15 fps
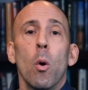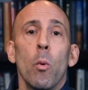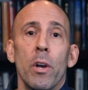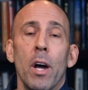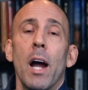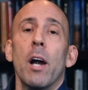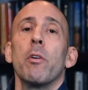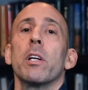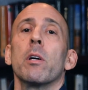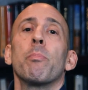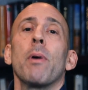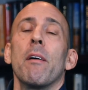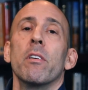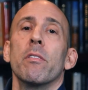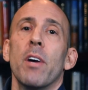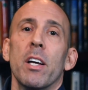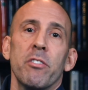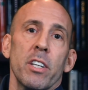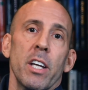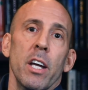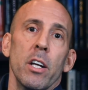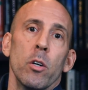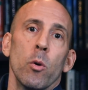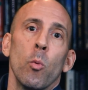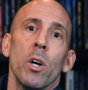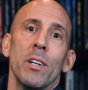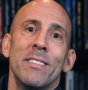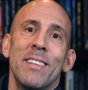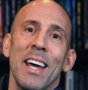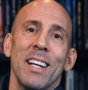When hiring a private investigator,
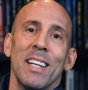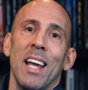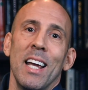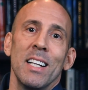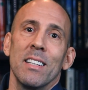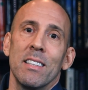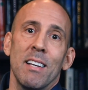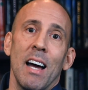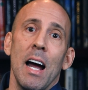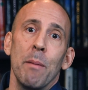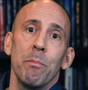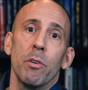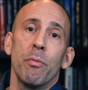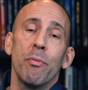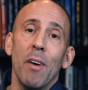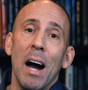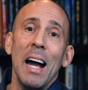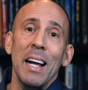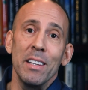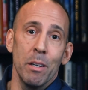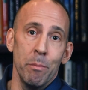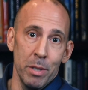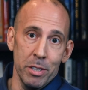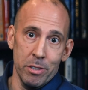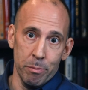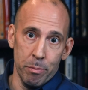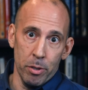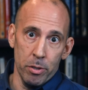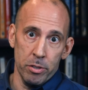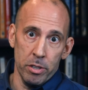we're dedicating the time to find a
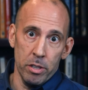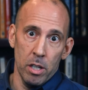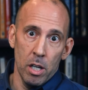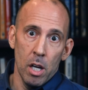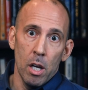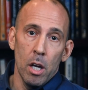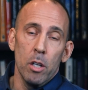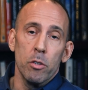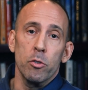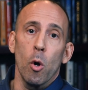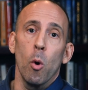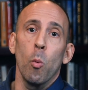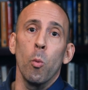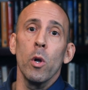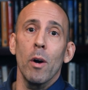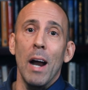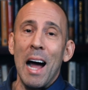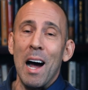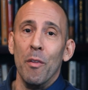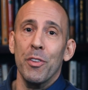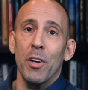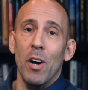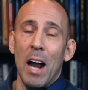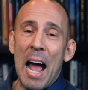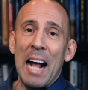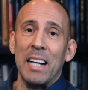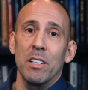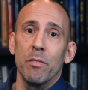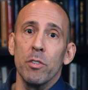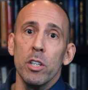missing person. So we're out there
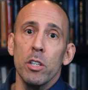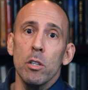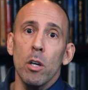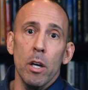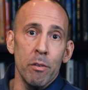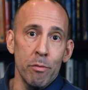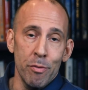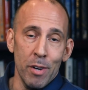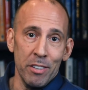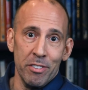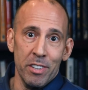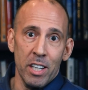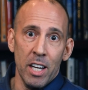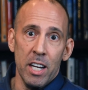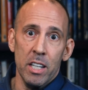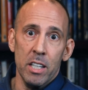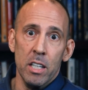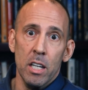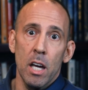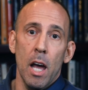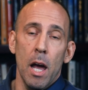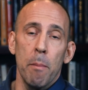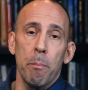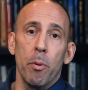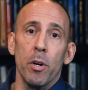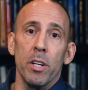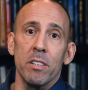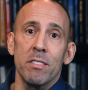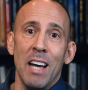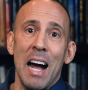actively investigating and
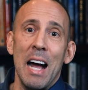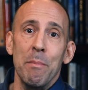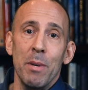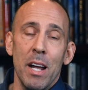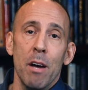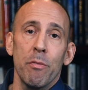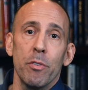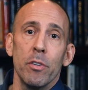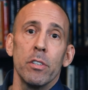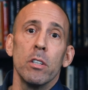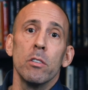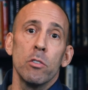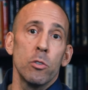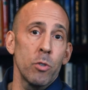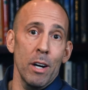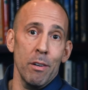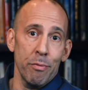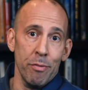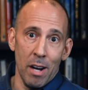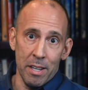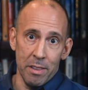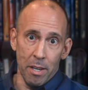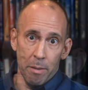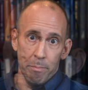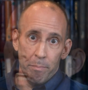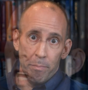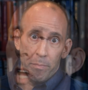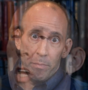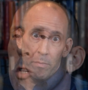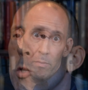putting time and effort to try to find them.
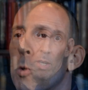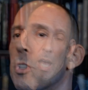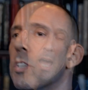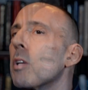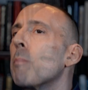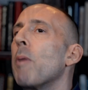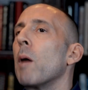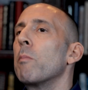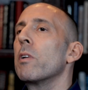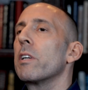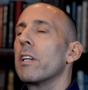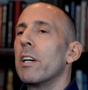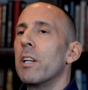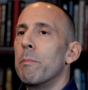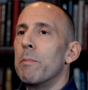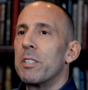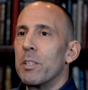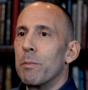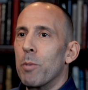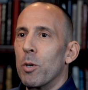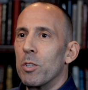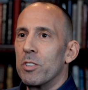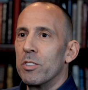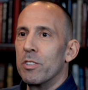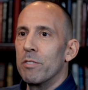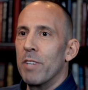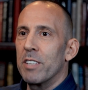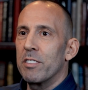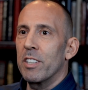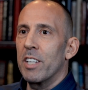Using the public in a missing persons
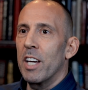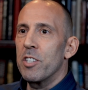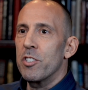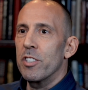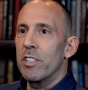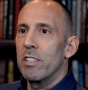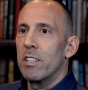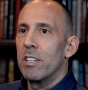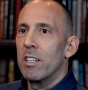investigation.